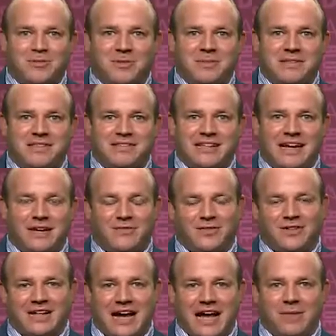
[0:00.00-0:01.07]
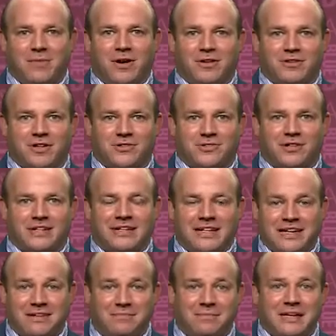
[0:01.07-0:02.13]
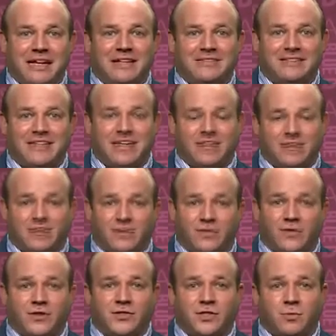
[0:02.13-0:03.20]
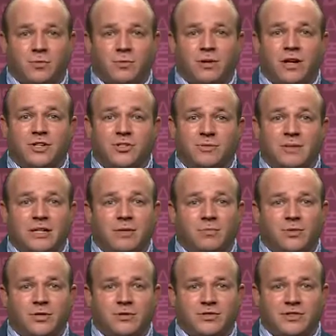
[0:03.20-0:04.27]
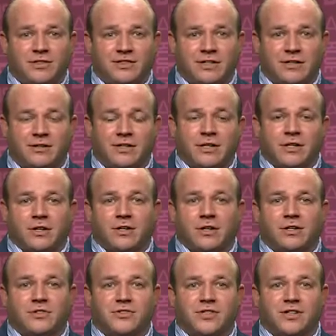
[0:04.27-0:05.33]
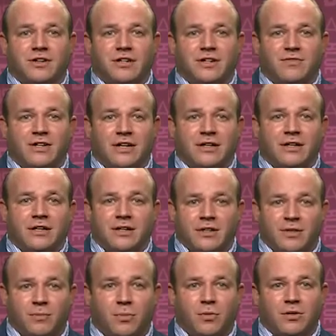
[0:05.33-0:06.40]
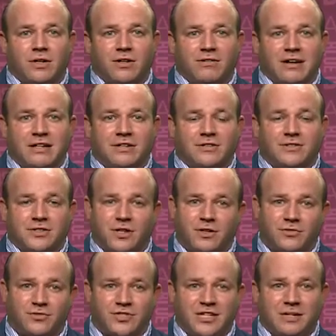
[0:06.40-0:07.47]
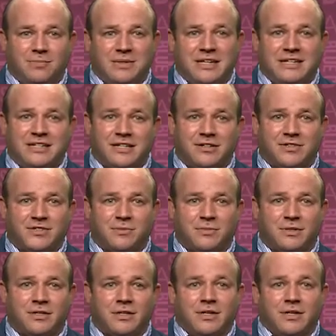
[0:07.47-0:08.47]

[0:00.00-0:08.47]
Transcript: to Business Live. I'm Mark Croskery. In BL tonight, first up, we've got Jamaica producers here going to consider a dividend. The board of directors of JP, ticker symbol,